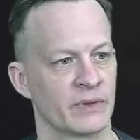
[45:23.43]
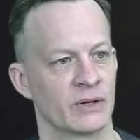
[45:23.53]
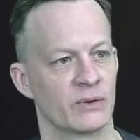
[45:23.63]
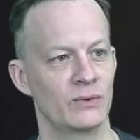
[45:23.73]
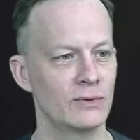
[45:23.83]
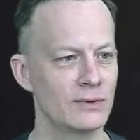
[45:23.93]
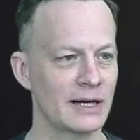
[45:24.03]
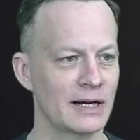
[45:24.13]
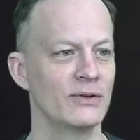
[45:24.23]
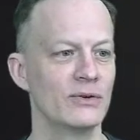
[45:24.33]
Ooh,
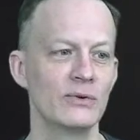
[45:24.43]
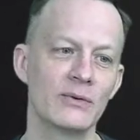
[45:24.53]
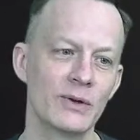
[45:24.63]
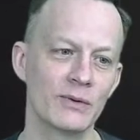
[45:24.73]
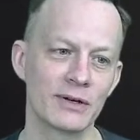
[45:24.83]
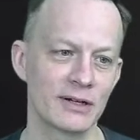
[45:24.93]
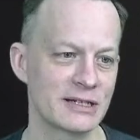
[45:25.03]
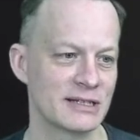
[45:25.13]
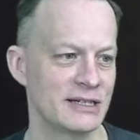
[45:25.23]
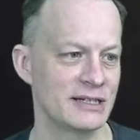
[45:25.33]
I knew that we were going to
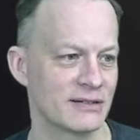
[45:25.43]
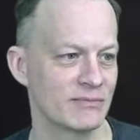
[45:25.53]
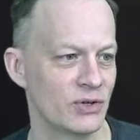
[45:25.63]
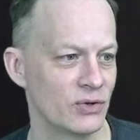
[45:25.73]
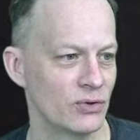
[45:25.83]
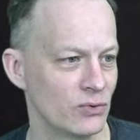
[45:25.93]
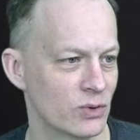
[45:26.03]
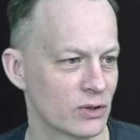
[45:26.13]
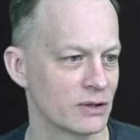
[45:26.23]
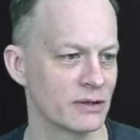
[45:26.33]
see some new
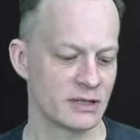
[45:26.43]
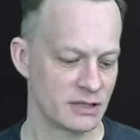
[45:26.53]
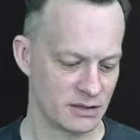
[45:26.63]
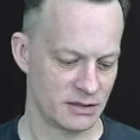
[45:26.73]
words.